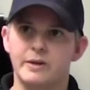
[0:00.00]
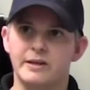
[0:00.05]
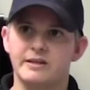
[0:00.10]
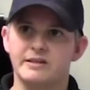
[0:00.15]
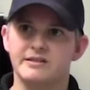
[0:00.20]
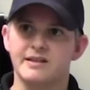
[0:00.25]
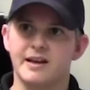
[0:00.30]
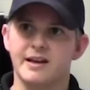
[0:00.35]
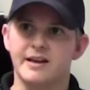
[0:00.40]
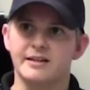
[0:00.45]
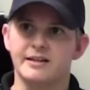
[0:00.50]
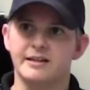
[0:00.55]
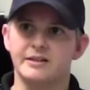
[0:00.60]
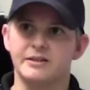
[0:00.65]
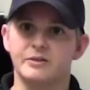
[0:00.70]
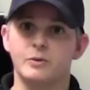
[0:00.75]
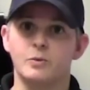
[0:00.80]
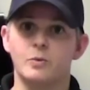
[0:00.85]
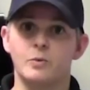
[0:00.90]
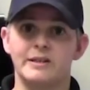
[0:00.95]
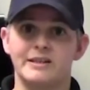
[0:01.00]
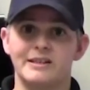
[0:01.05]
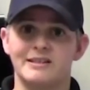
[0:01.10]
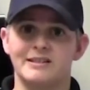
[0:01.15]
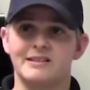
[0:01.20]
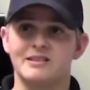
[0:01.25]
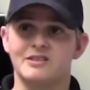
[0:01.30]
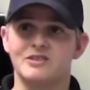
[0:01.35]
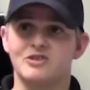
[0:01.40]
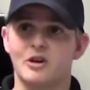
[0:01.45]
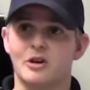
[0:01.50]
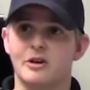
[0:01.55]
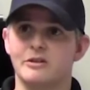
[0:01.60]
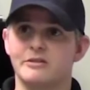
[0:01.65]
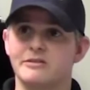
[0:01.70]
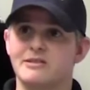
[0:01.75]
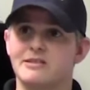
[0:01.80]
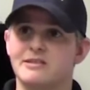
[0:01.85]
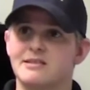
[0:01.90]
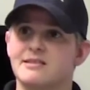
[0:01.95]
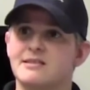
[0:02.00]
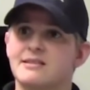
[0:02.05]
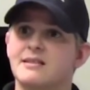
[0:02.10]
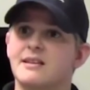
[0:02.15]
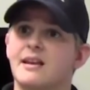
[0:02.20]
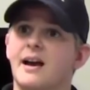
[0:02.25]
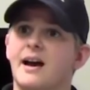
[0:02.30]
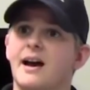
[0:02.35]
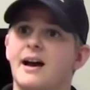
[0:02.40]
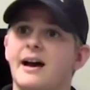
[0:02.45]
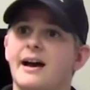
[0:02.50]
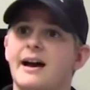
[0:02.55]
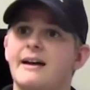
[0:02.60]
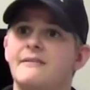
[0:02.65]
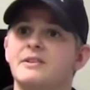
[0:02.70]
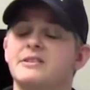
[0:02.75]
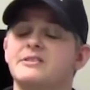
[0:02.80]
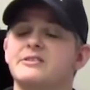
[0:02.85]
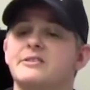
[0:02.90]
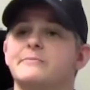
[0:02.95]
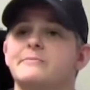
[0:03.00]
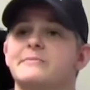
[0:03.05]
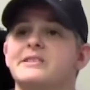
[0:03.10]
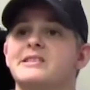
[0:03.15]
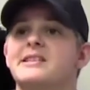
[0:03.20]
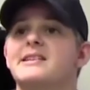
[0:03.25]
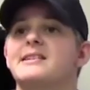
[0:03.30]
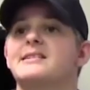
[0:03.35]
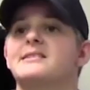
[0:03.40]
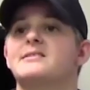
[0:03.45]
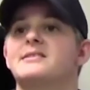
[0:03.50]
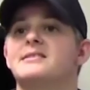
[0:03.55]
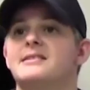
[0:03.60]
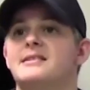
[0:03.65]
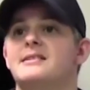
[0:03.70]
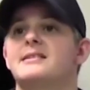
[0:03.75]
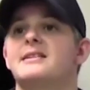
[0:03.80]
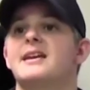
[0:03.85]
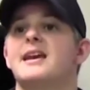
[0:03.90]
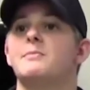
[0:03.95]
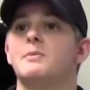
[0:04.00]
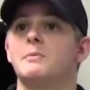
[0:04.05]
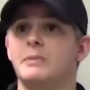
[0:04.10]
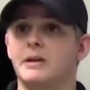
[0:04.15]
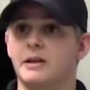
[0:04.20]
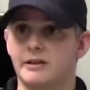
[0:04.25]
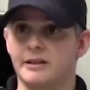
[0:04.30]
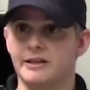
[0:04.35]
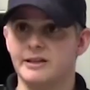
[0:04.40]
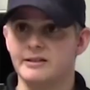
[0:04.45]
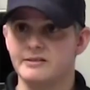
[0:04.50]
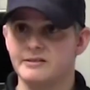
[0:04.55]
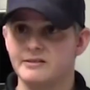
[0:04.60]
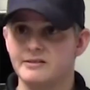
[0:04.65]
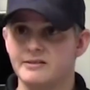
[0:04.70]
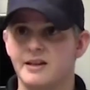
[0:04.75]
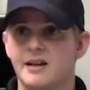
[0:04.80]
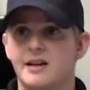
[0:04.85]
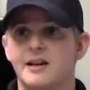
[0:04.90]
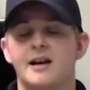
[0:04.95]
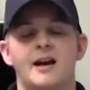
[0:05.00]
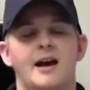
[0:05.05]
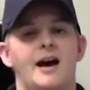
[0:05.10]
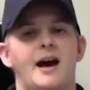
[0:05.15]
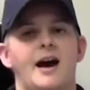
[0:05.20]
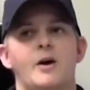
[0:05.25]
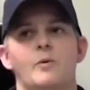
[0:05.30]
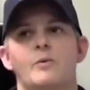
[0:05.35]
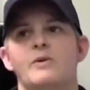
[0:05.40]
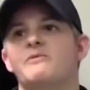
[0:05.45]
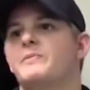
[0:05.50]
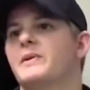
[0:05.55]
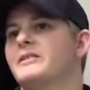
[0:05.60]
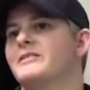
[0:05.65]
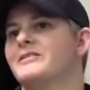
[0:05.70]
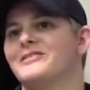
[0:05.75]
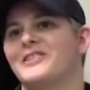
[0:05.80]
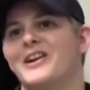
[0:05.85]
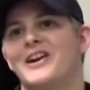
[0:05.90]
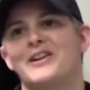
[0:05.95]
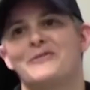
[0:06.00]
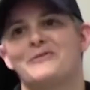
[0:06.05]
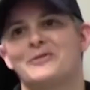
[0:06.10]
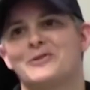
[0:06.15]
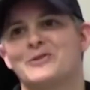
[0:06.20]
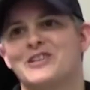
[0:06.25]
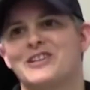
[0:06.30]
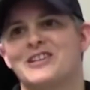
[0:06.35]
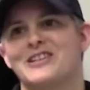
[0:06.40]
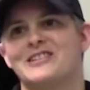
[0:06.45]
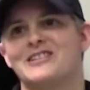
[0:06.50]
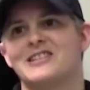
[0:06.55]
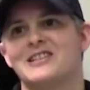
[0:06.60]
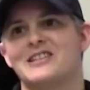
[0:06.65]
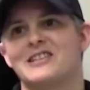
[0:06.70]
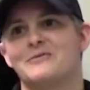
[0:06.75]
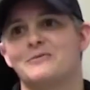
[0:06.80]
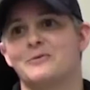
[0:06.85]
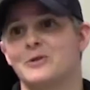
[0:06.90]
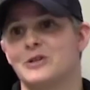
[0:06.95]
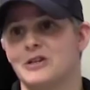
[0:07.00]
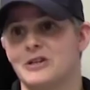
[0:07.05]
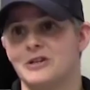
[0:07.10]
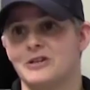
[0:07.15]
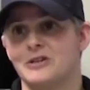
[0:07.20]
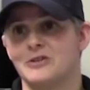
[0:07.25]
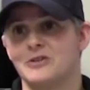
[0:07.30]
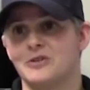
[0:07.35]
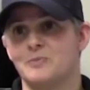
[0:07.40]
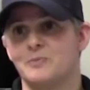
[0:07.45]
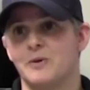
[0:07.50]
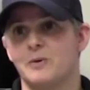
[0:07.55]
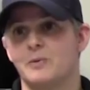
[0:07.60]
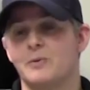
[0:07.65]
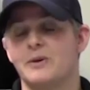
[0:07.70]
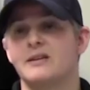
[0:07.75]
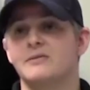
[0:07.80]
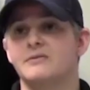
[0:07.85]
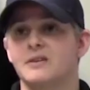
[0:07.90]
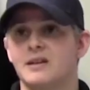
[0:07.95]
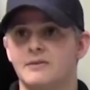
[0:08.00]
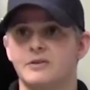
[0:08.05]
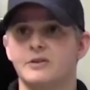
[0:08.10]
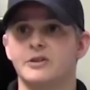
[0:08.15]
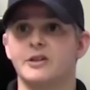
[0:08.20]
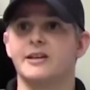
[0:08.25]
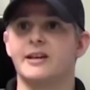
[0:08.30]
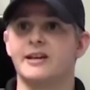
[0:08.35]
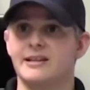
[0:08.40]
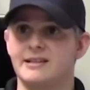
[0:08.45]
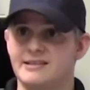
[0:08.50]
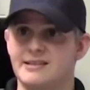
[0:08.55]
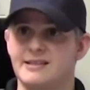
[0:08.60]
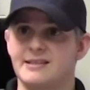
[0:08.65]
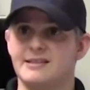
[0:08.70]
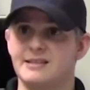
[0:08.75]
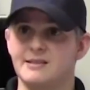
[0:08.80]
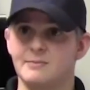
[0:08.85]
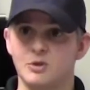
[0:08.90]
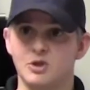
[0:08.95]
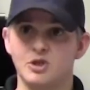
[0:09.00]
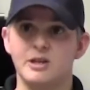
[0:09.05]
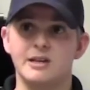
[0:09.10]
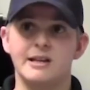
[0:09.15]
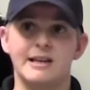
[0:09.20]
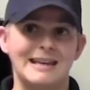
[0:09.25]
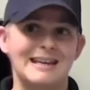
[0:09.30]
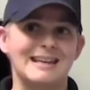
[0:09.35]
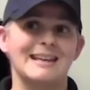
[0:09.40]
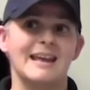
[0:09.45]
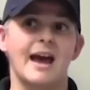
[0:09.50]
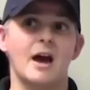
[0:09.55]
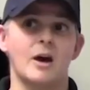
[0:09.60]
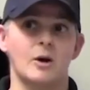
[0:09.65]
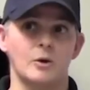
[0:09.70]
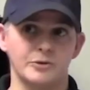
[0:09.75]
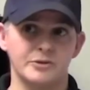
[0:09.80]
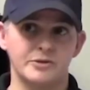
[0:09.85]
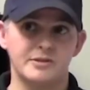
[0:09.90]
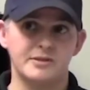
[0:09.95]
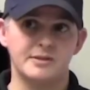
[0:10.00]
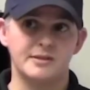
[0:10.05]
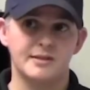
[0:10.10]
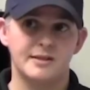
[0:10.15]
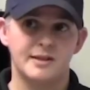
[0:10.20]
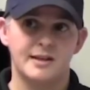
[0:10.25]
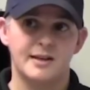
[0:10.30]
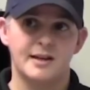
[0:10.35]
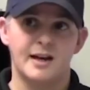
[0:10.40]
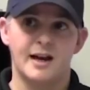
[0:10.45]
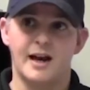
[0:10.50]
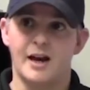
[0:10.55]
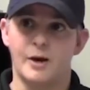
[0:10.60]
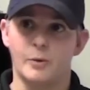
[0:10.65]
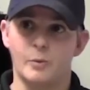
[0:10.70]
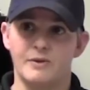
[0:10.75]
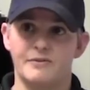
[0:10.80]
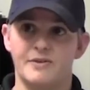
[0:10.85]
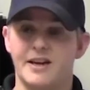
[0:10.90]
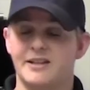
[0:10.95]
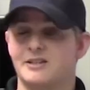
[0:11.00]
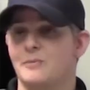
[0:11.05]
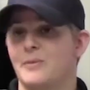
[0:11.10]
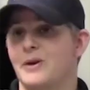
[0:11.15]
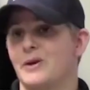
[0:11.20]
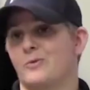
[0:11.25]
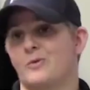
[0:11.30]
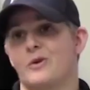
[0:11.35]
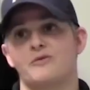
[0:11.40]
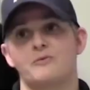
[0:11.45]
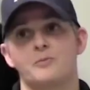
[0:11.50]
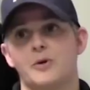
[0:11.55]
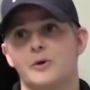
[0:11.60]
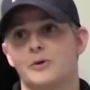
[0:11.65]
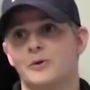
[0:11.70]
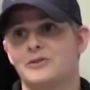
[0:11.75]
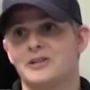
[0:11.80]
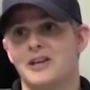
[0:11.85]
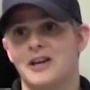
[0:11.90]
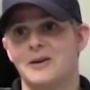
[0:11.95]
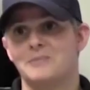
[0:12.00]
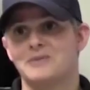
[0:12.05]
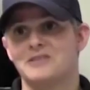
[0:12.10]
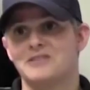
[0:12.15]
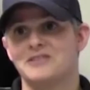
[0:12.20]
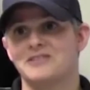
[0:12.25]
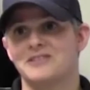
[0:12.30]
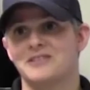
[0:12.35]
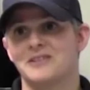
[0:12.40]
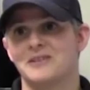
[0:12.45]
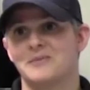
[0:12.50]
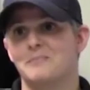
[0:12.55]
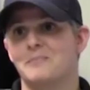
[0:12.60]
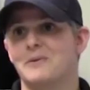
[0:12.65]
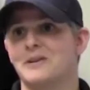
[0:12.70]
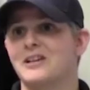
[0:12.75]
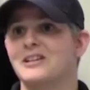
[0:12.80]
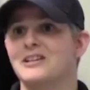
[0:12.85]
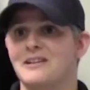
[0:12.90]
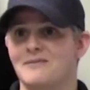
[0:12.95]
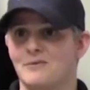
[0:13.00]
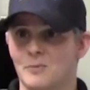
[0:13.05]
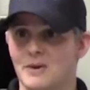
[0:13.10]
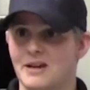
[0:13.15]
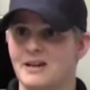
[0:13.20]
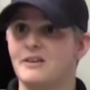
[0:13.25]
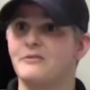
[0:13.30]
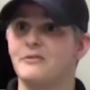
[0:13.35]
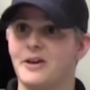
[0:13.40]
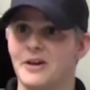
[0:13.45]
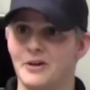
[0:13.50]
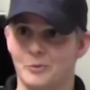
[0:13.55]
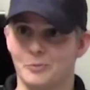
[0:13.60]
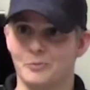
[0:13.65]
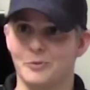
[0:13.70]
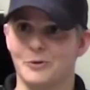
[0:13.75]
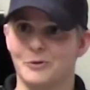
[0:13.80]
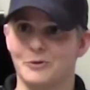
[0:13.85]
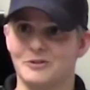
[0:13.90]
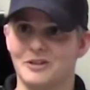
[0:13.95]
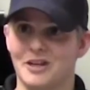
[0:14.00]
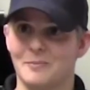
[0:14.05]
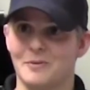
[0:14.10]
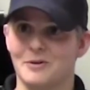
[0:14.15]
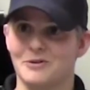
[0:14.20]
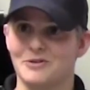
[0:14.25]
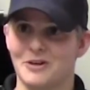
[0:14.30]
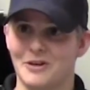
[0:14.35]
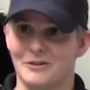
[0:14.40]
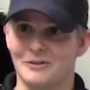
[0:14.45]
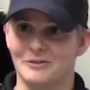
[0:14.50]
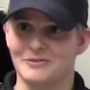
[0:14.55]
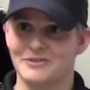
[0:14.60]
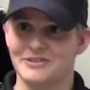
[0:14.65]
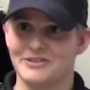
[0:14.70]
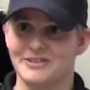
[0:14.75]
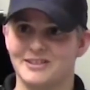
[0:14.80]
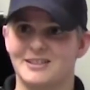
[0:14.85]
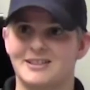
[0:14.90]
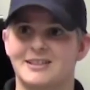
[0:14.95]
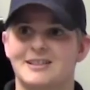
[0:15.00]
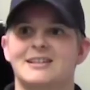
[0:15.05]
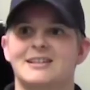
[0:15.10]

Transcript: we decided we needed to start having some CNC capabilities. We've been designing for CNC for years, but we have never done any CNC machining in-house. We've had to make rough prototypes, but could never make a final prototype ourselves.